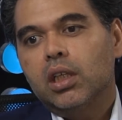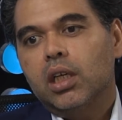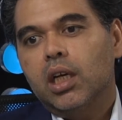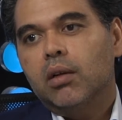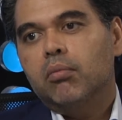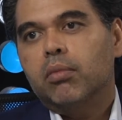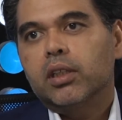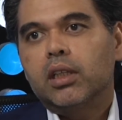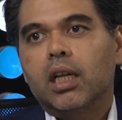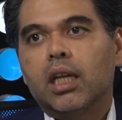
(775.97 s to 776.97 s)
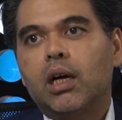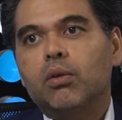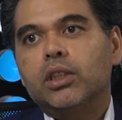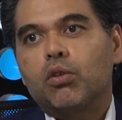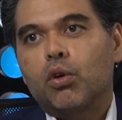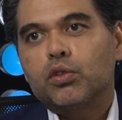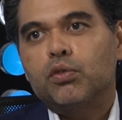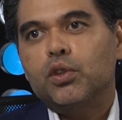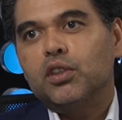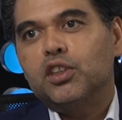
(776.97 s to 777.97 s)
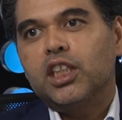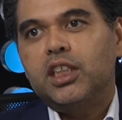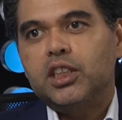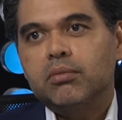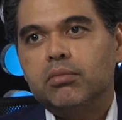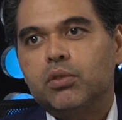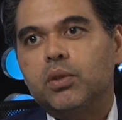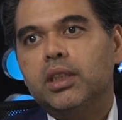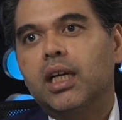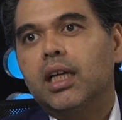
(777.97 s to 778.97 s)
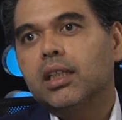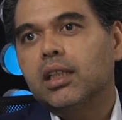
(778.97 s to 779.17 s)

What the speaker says: But allowing the cross-fertilization between that